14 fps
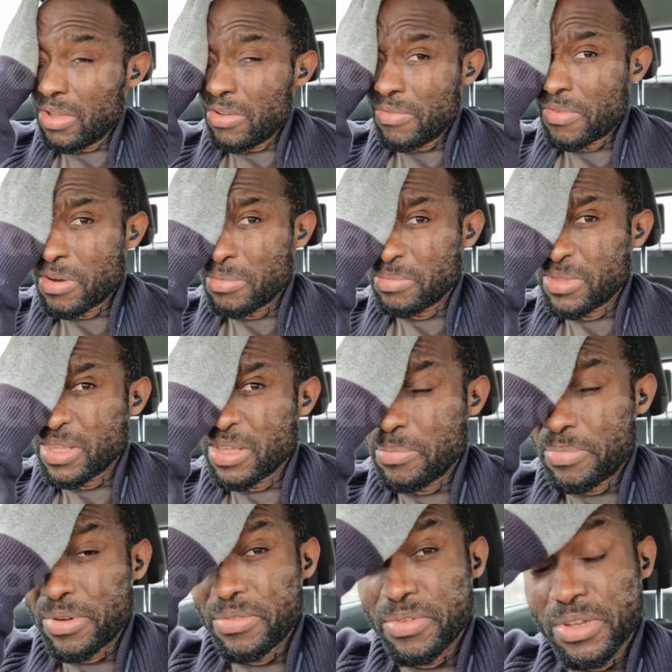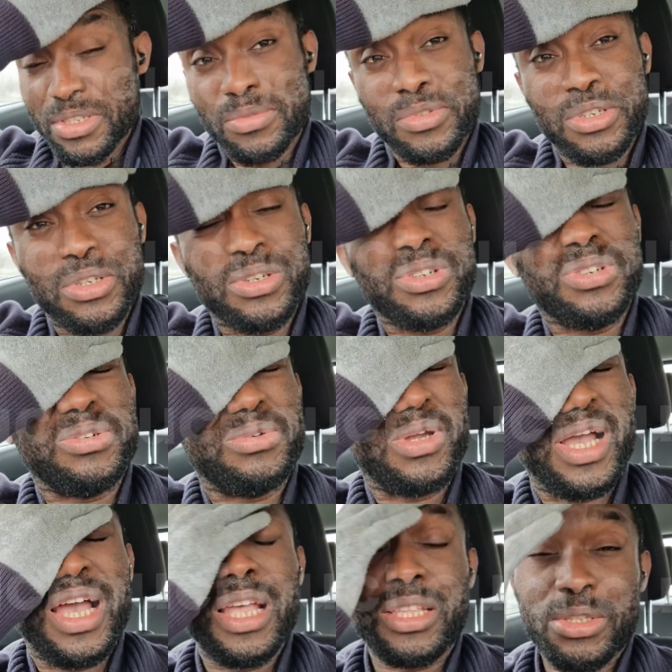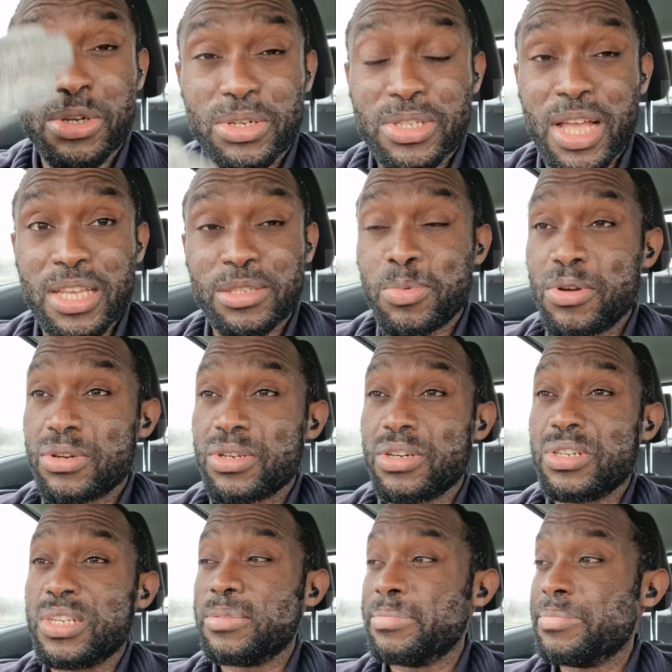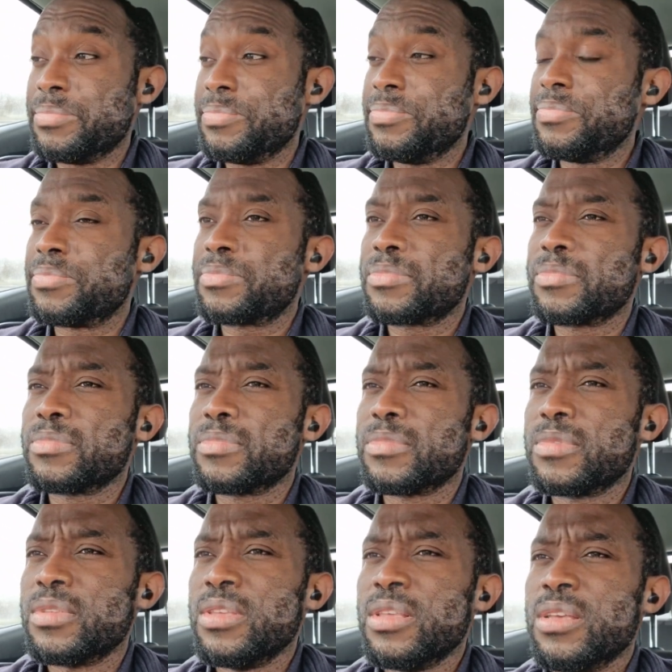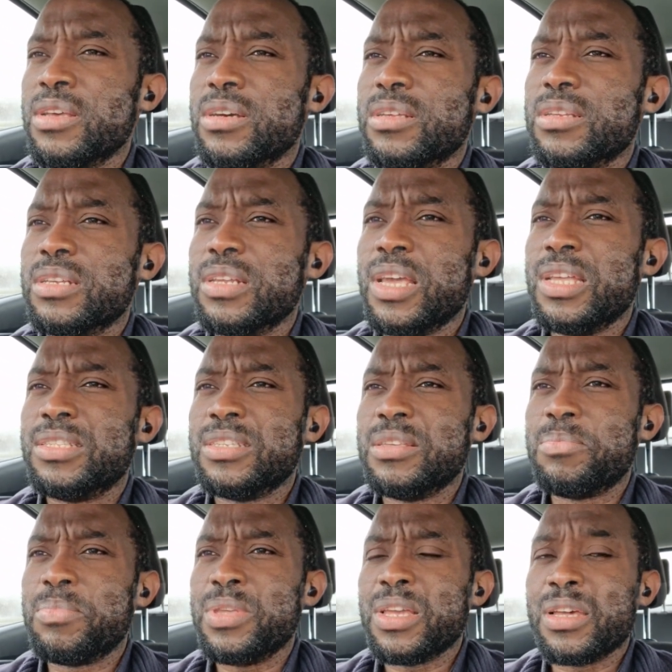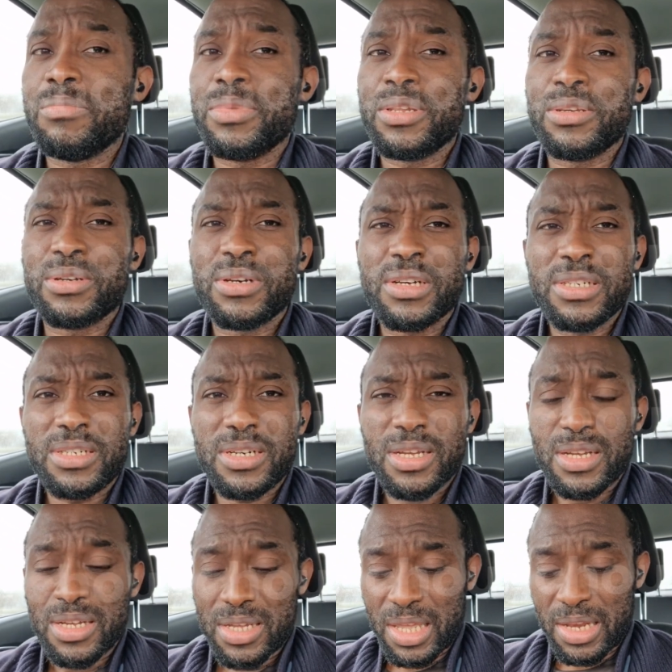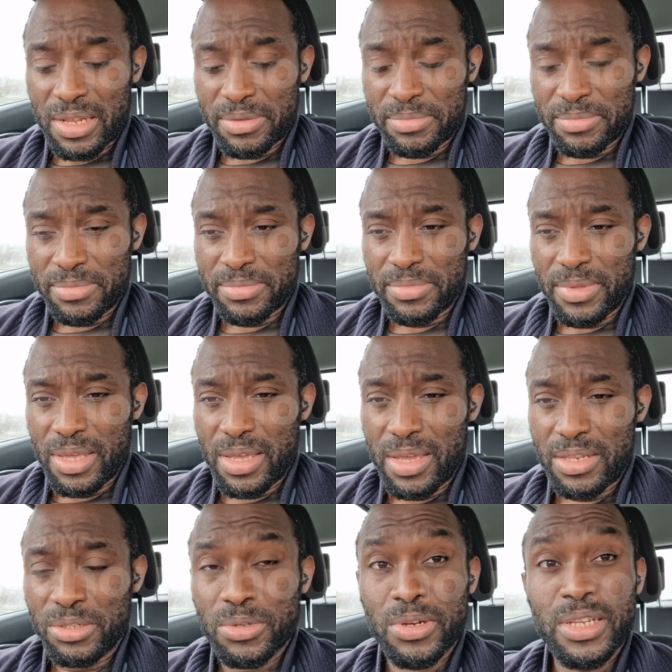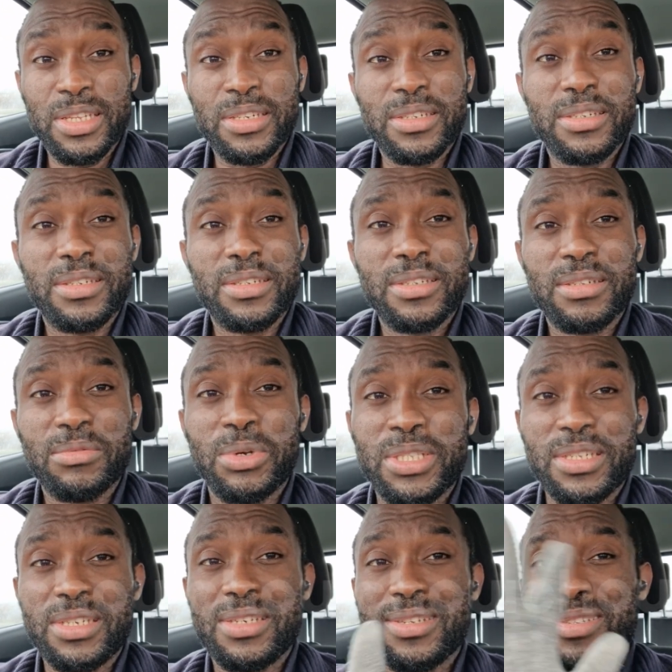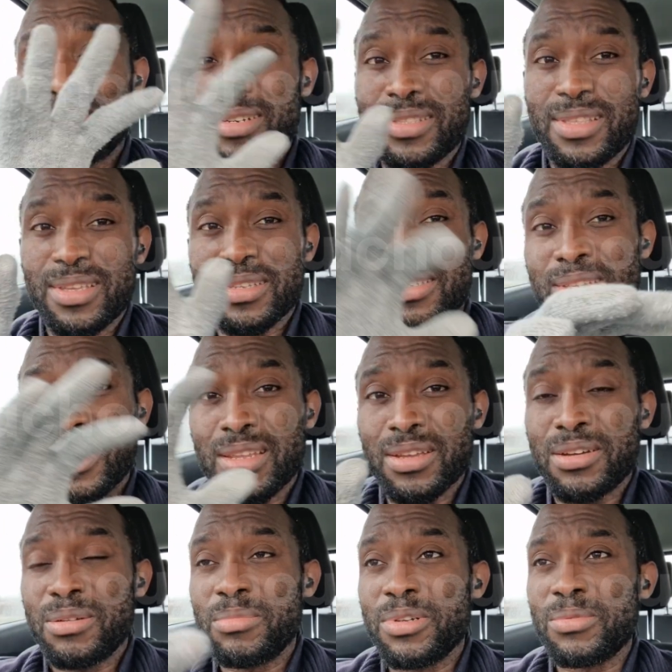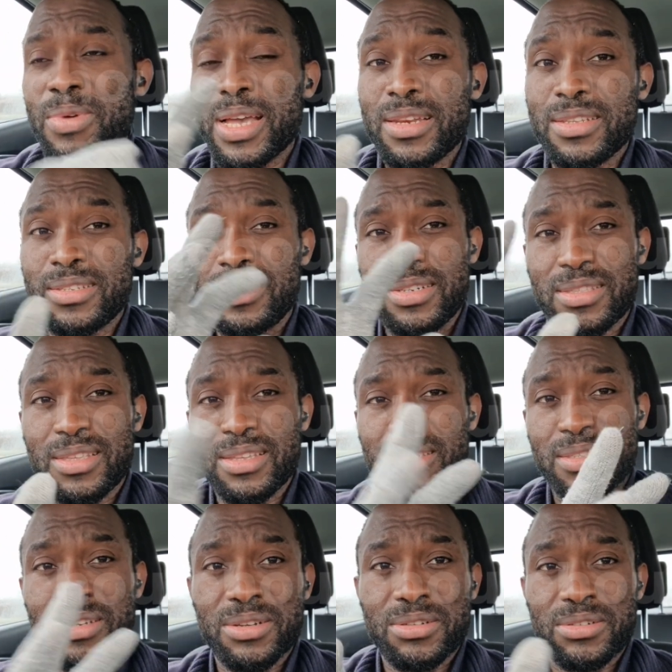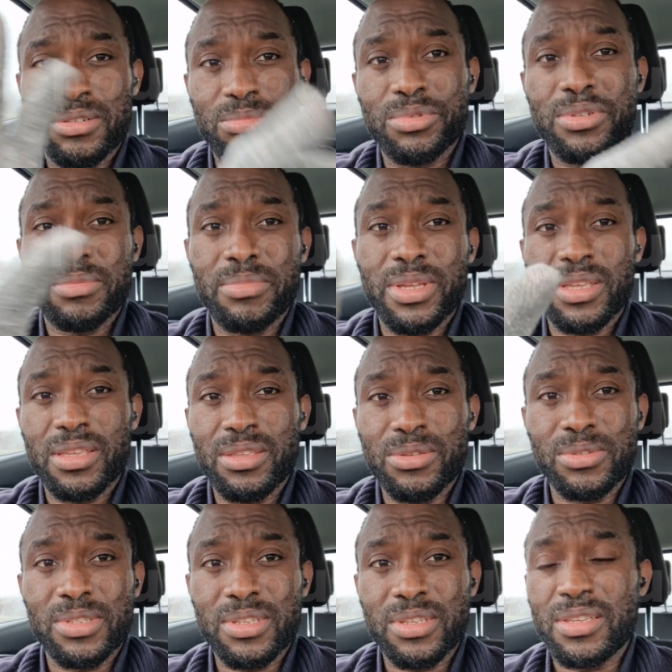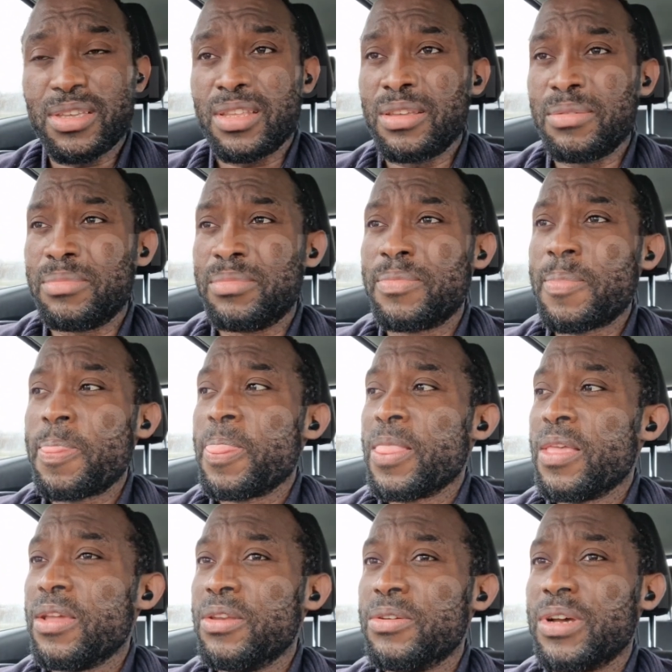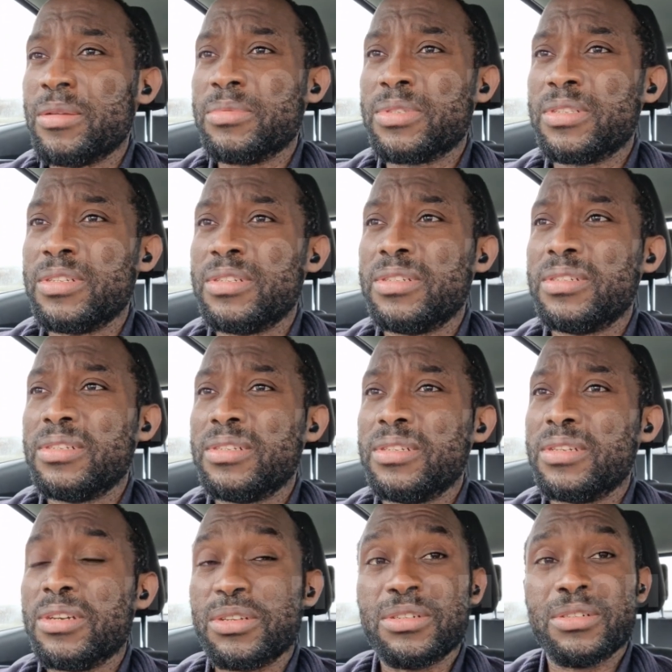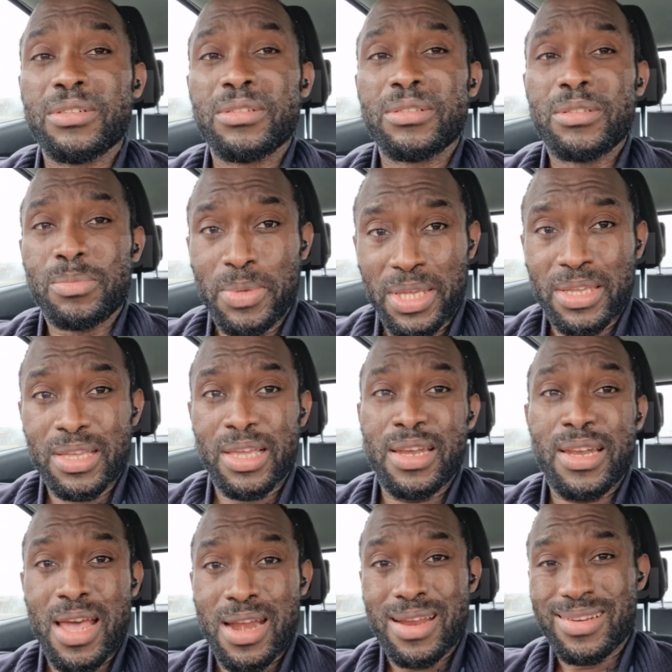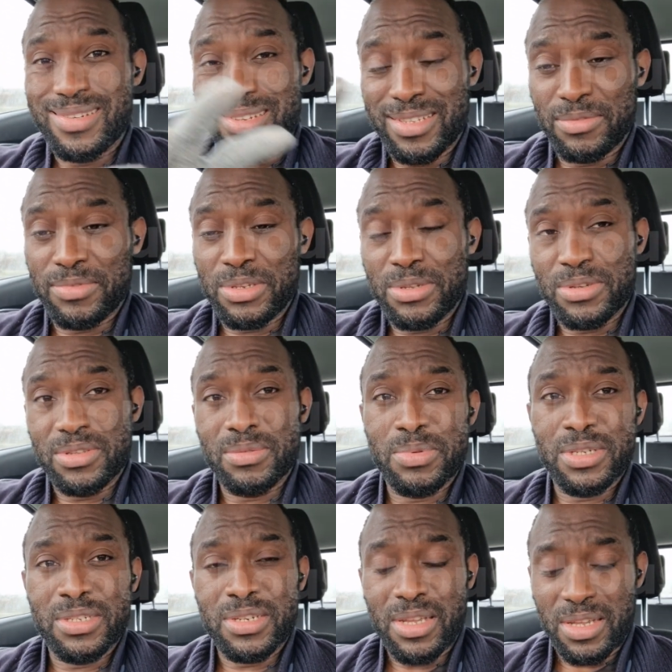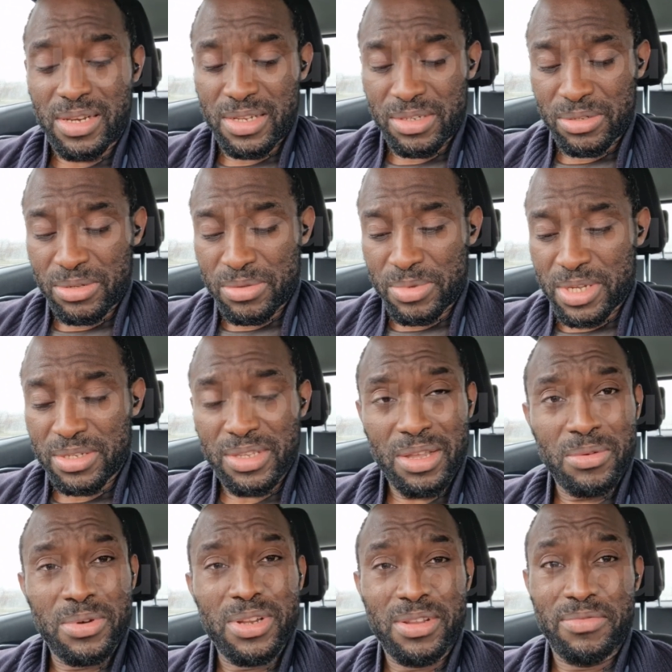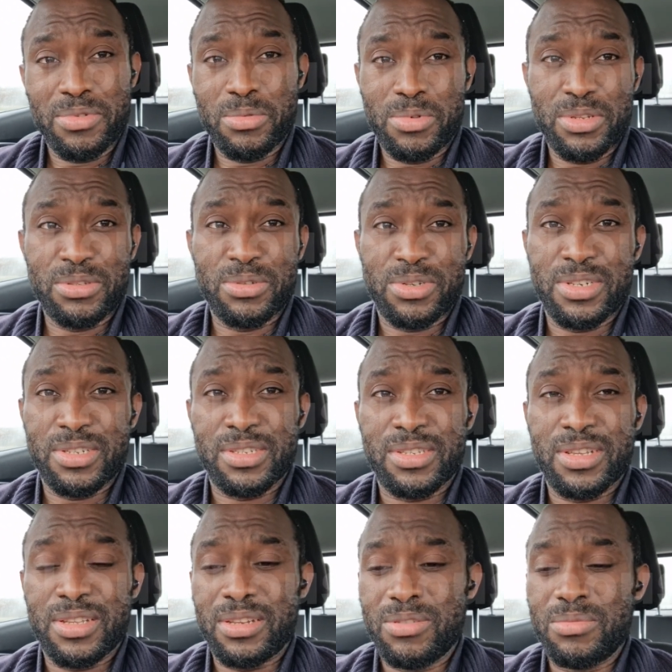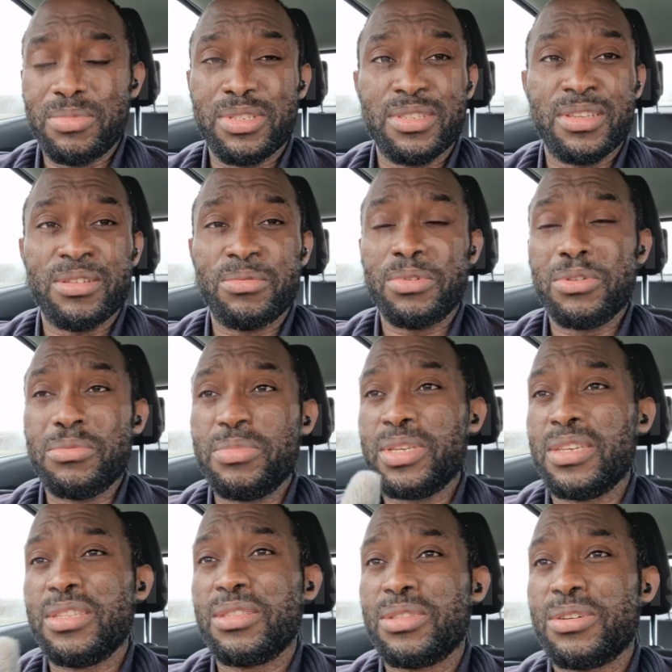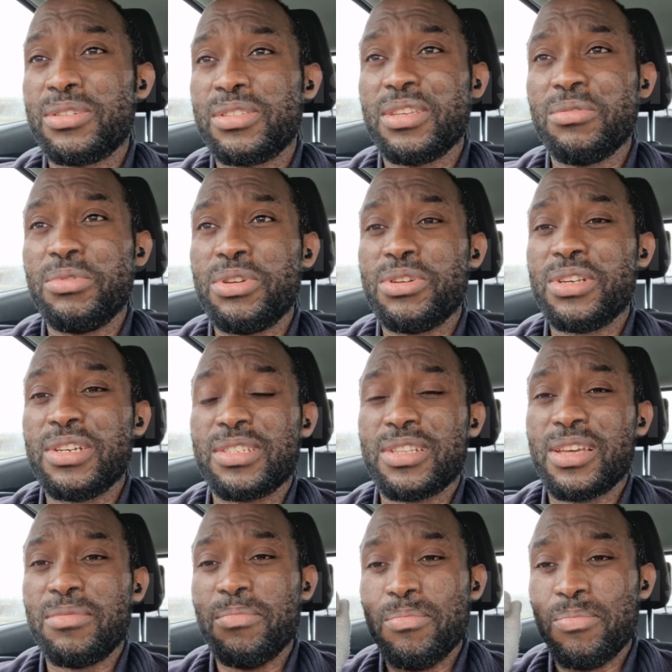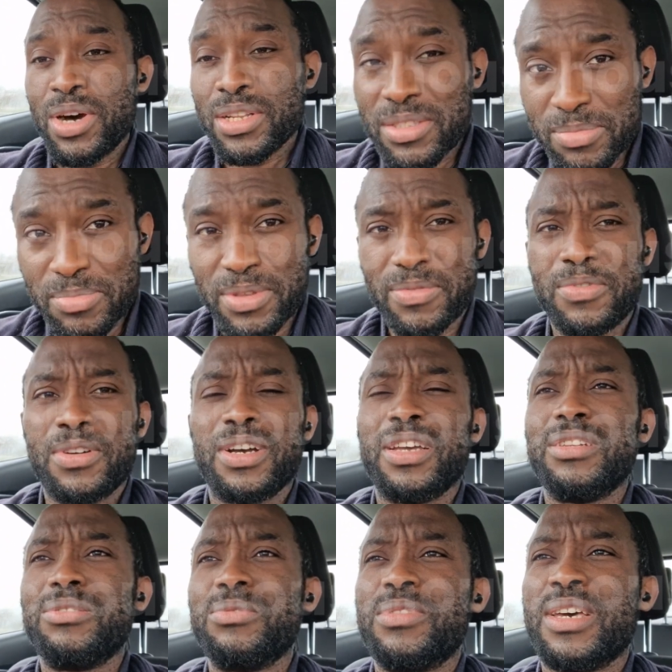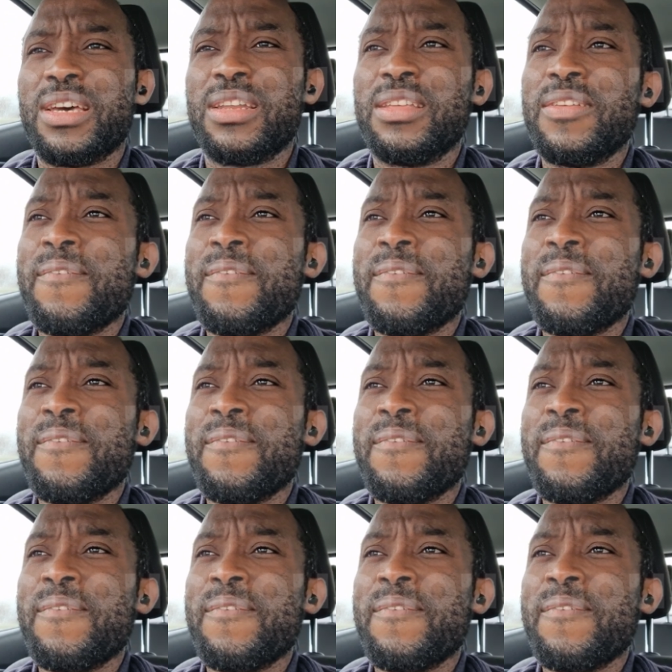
from the previous video where I spoke on ATP and mitochondria and insulin. Within these three things getting common, why these three things they contribute in making you sick. And I'm still gonna speak and narrate this video in Pidgin English too, because I want everyone to understand. And don't be saying we go begin talk, say we don't understand. But before I do that,